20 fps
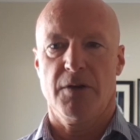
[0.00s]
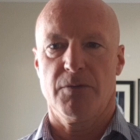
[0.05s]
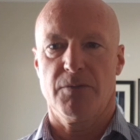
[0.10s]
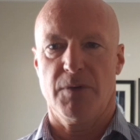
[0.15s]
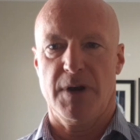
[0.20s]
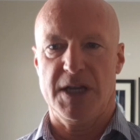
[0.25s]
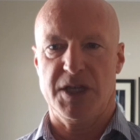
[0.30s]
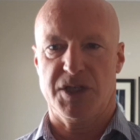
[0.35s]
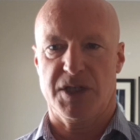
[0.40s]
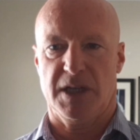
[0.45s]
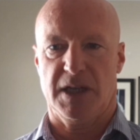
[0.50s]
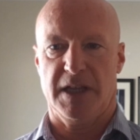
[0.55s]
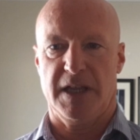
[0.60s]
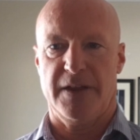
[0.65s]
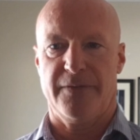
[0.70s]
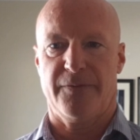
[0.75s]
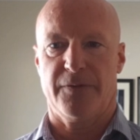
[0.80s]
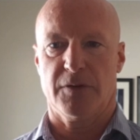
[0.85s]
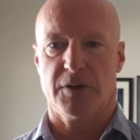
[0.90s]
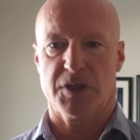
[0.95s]

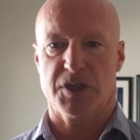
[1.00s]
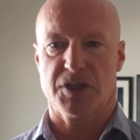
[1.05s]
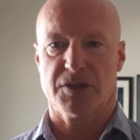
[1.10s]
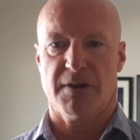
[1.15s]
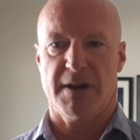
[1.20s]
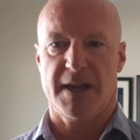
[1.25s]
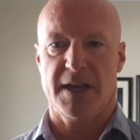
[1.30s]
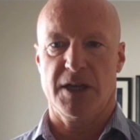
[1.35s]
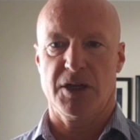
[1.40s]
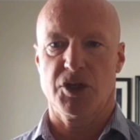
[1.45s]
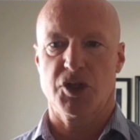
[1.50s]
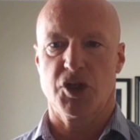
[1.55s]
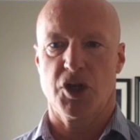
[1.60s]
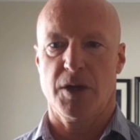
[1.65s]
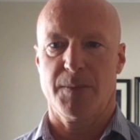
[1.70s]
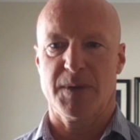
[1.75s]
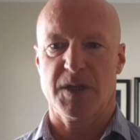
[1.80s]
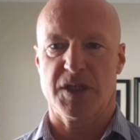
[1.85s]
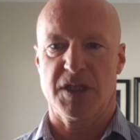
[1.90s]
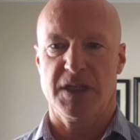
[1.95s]
recently for Australian
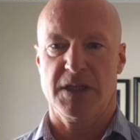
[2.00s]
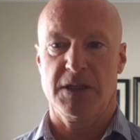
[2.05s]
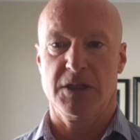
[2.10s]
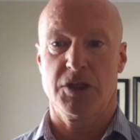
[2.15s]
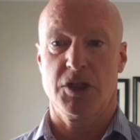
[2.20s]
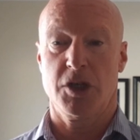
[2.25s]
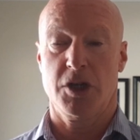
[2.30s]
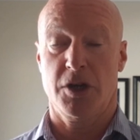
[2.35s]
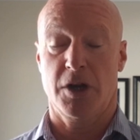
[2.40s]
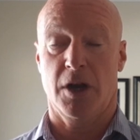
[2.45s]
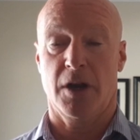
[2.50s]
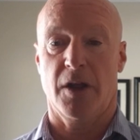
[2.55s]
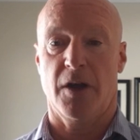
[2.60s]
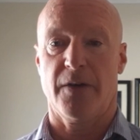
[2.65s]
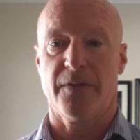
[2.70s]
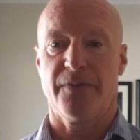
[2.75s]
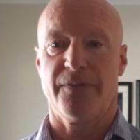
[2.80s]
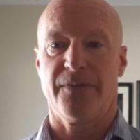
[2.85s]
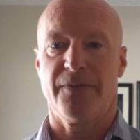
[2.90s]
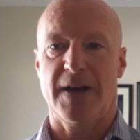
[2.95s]
Journal
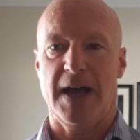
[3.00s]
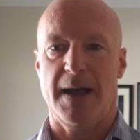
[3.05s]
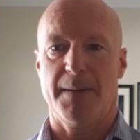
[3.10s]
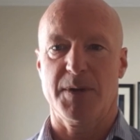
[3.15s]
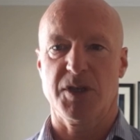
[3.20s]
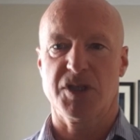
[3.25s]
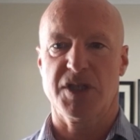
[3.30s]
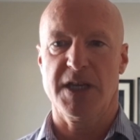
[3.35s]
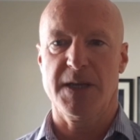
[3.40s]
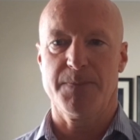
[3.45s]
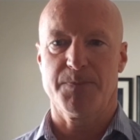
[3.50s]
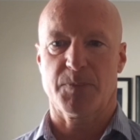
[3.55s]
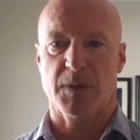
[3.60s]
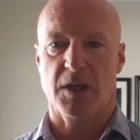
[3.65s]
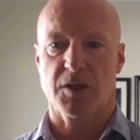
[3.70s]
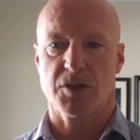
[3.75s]
of Pharmacy.